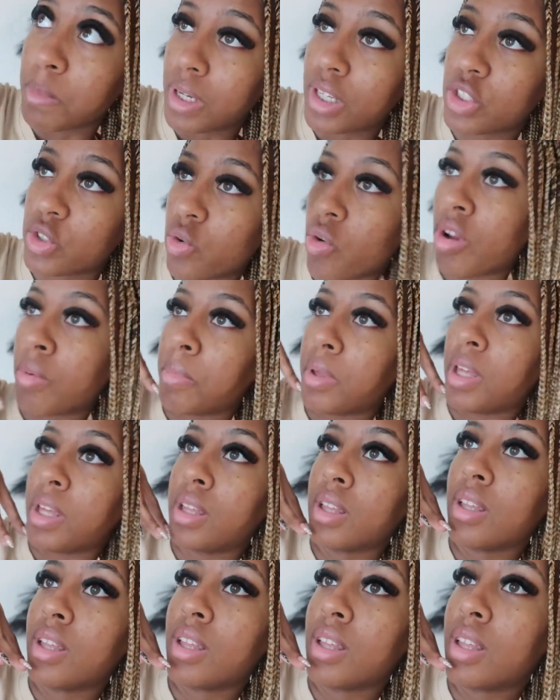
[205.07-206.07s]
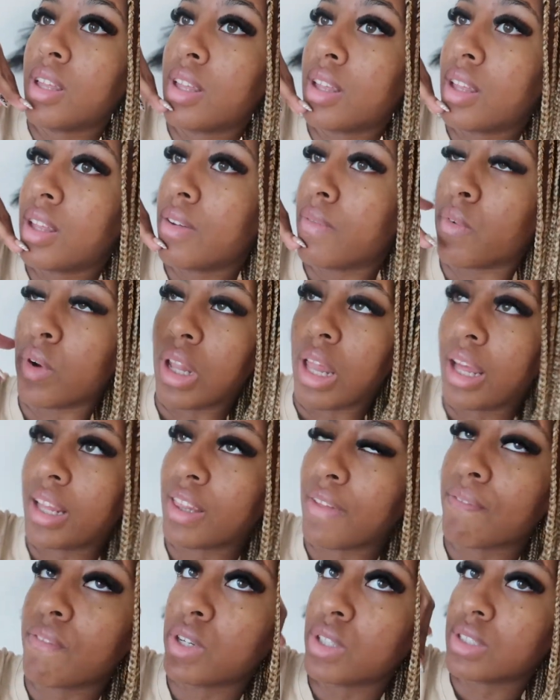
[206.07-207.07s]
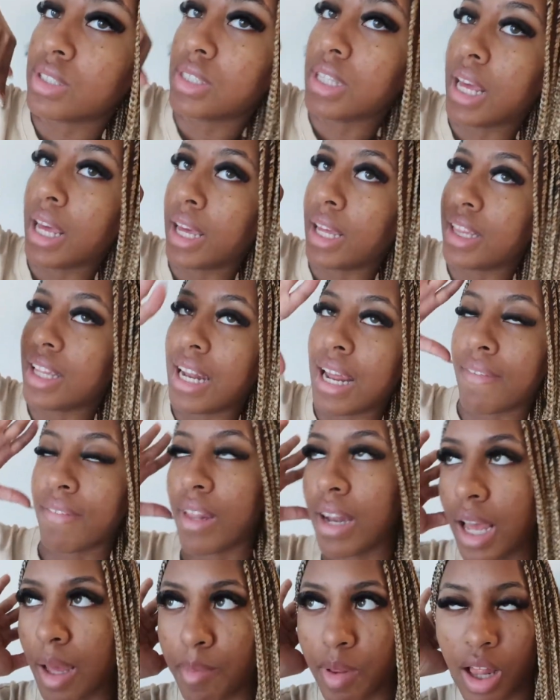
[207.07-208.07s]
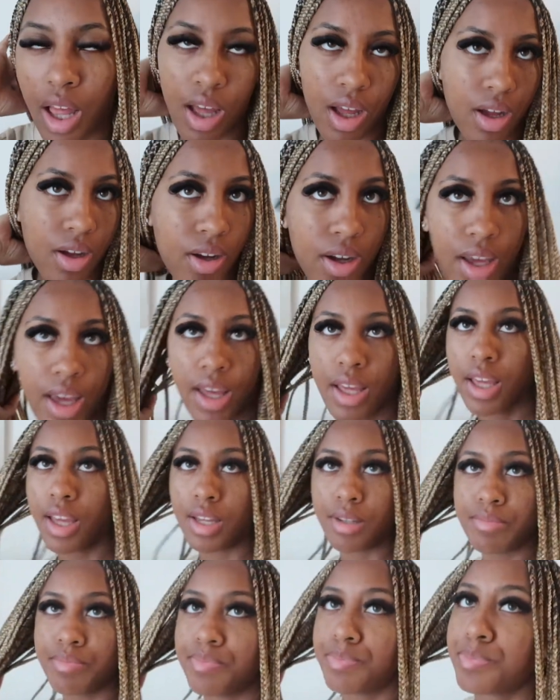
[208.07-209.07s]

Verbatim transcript: much on me for like the first day. Then after that, I'd be like, okay, yeah.